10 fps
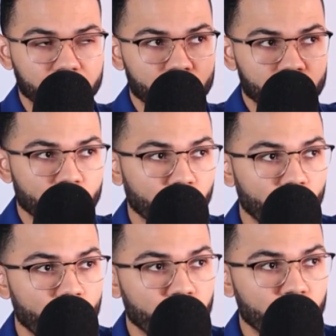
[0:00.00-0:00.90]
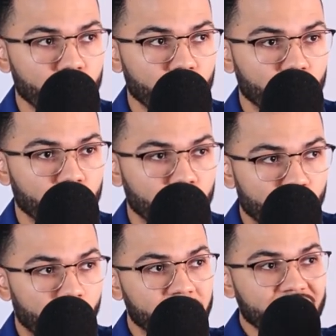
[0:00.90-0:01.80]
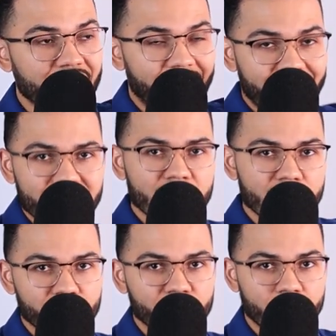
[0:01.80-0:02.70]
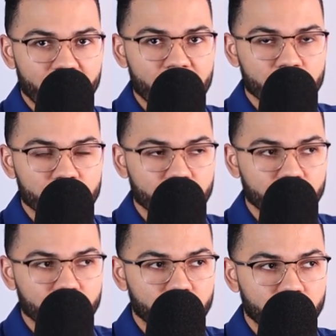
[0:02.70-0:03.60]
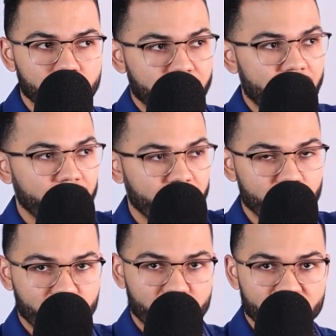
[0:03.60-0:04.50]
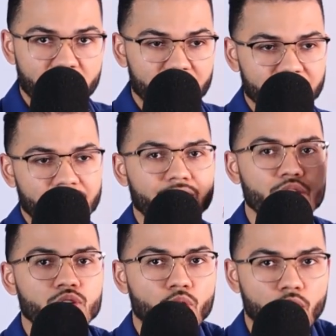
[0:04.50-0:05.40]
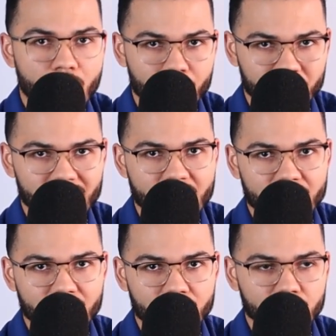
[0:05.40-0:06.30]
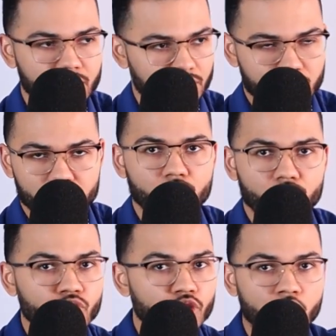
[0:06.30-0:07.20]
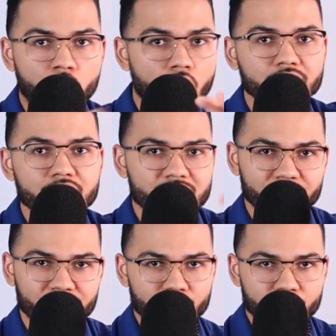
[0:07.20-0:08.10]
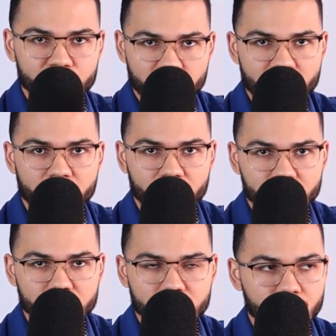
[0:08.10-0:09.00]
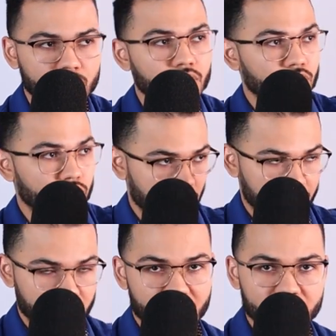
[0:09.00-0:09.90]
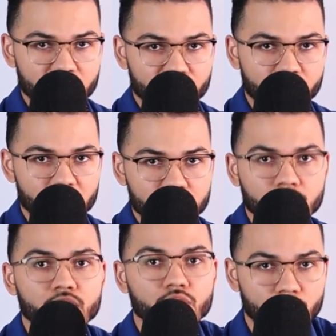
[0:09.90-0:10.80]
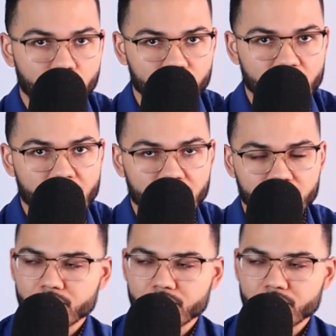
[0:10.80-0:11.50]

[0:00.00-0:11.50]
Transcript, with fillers: So you you obtain the information that they provide, and then you go apply it, regardless of your experience. Attain the information, go apply it.